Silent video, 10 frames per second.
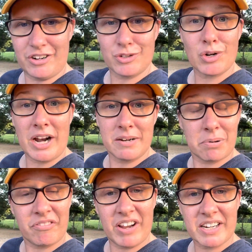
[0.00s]
tried to
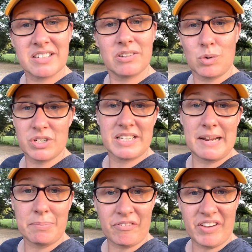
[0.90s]
perfect or stay
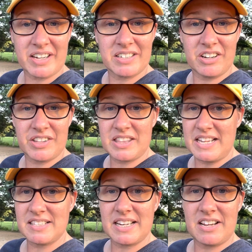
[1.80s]
perfected on the
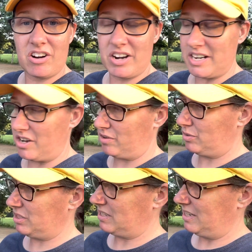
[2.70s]
things that he already knows.